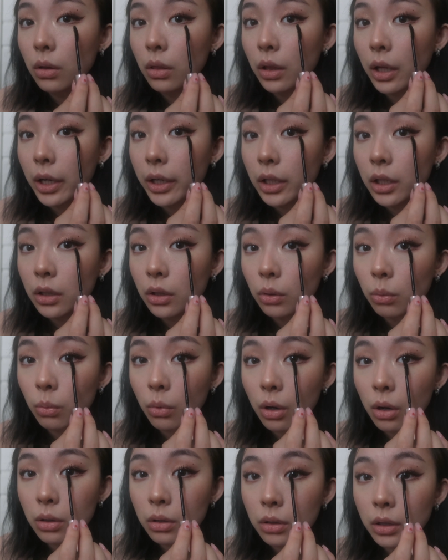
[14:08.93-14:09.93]
lining your
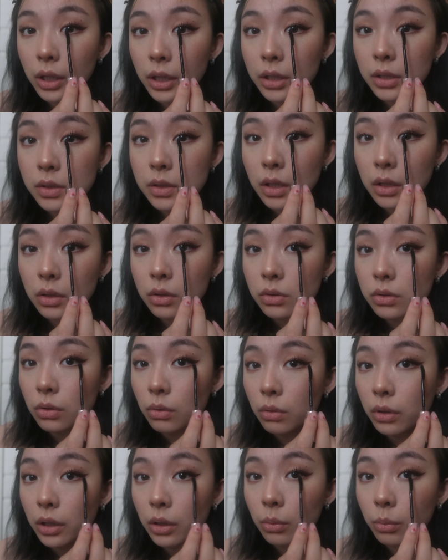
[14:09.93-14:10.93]
waterline, is that there's
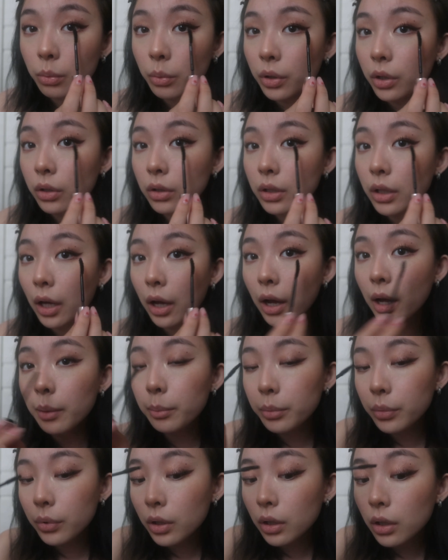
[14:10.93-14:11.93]
no like weird gap,